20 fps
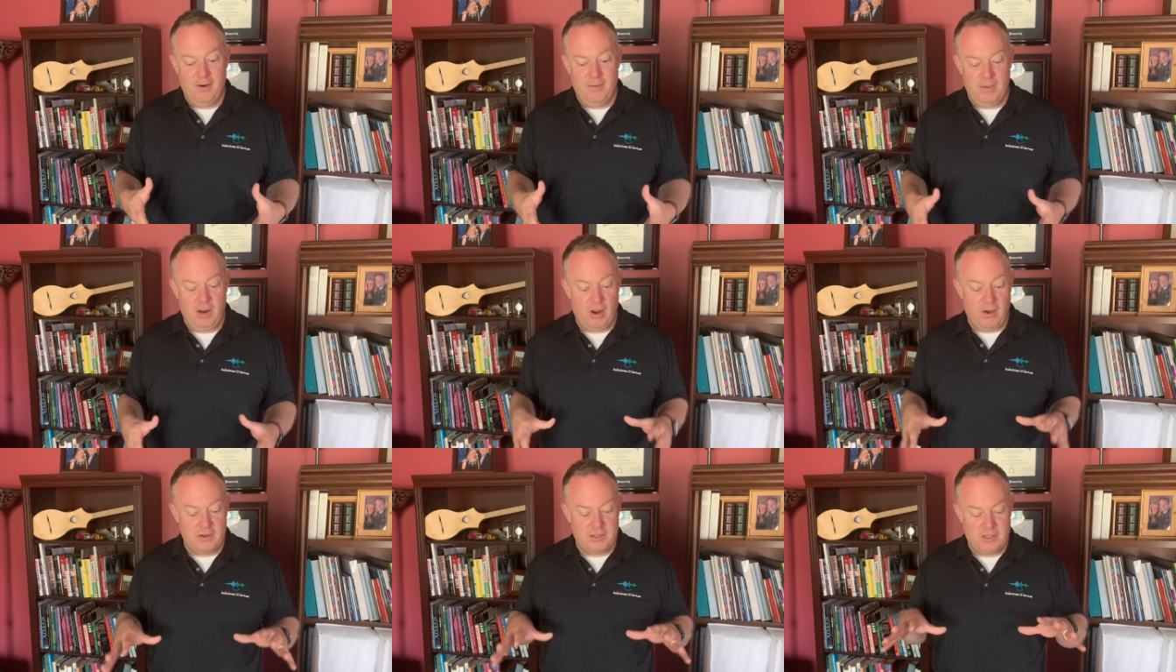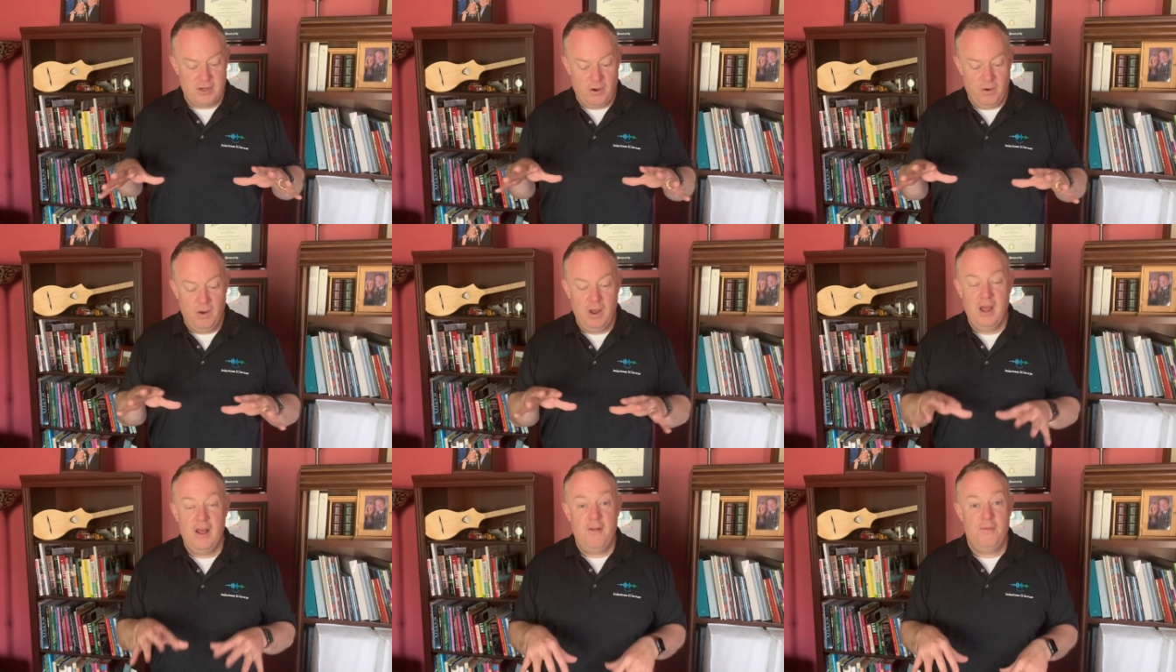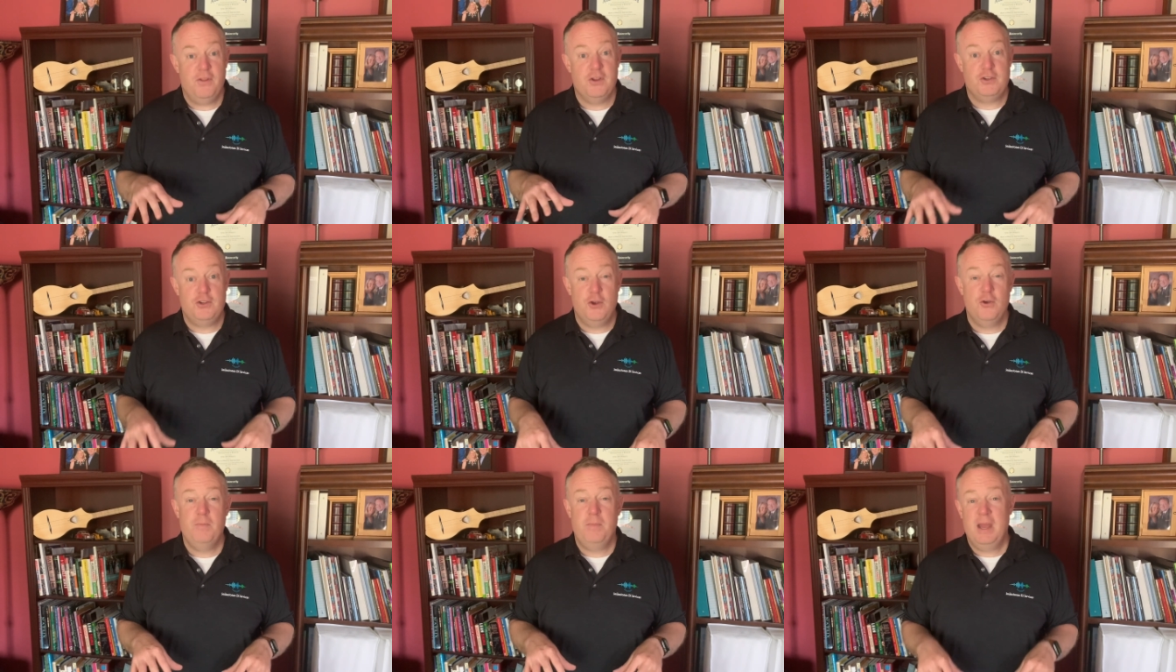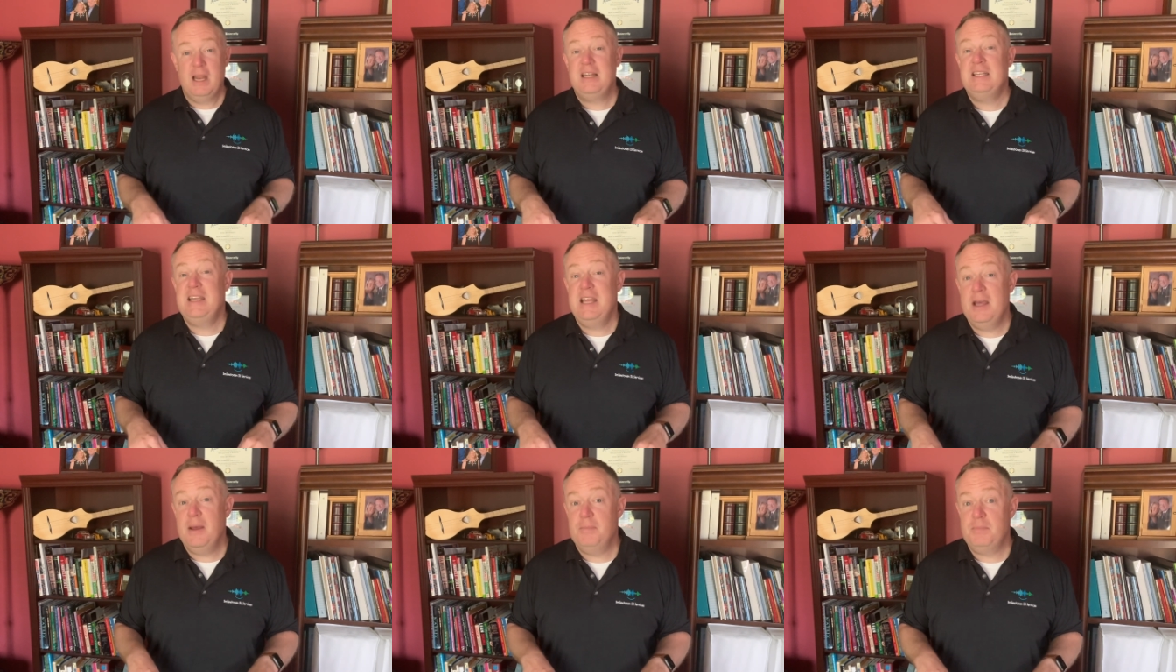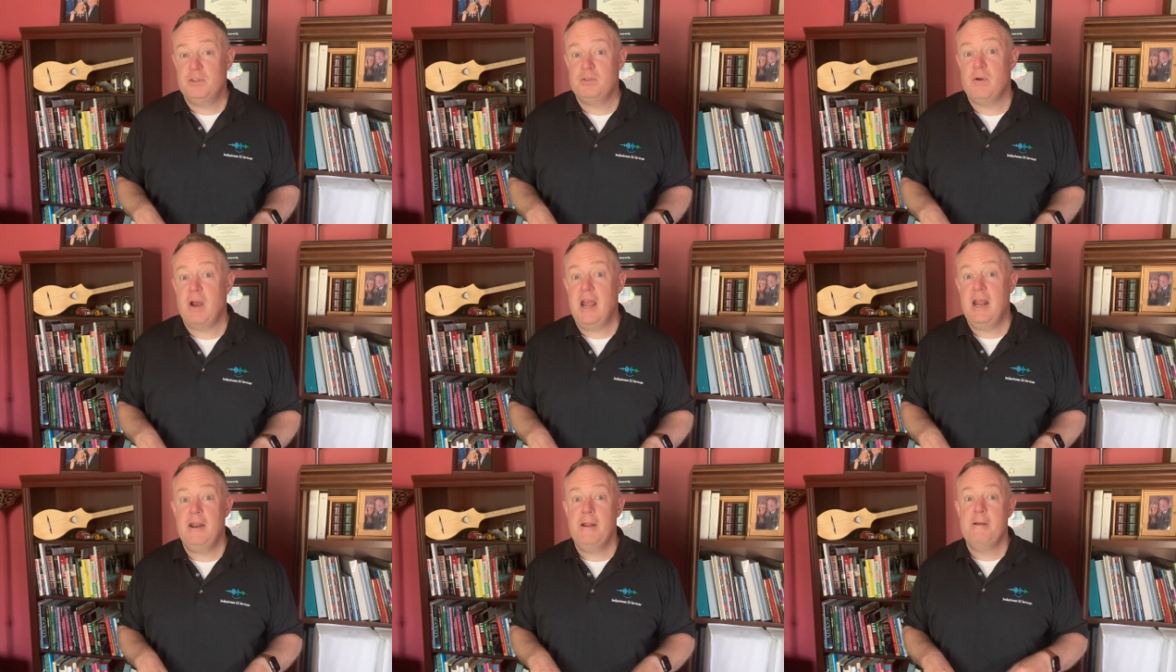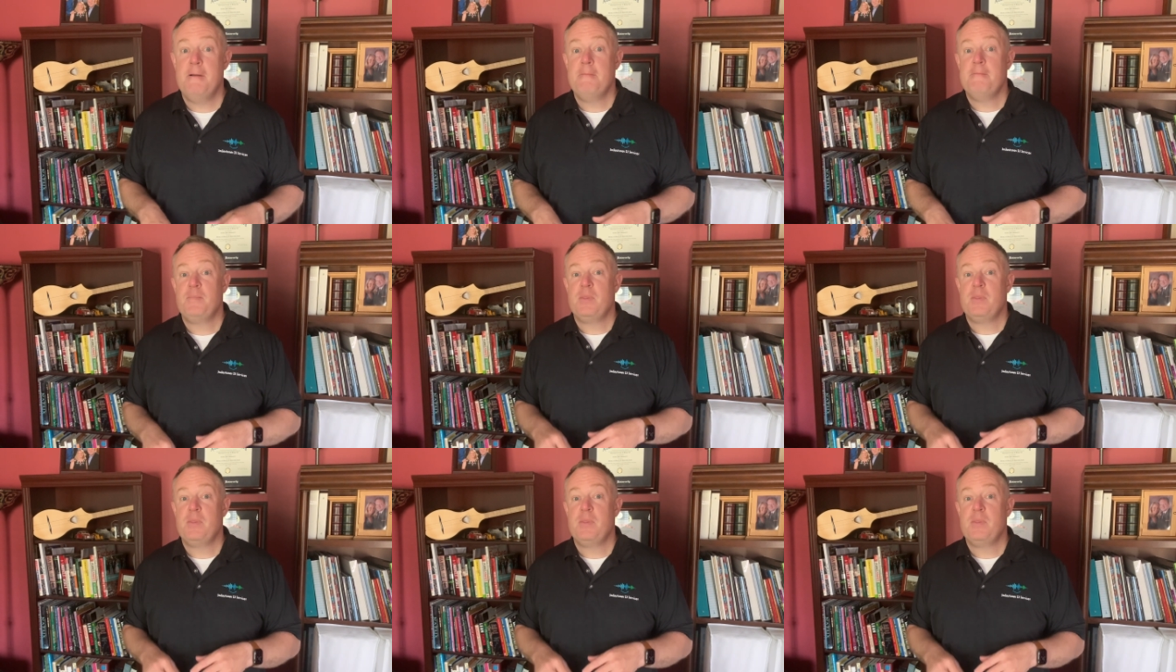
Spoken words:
but also the two big tips, right?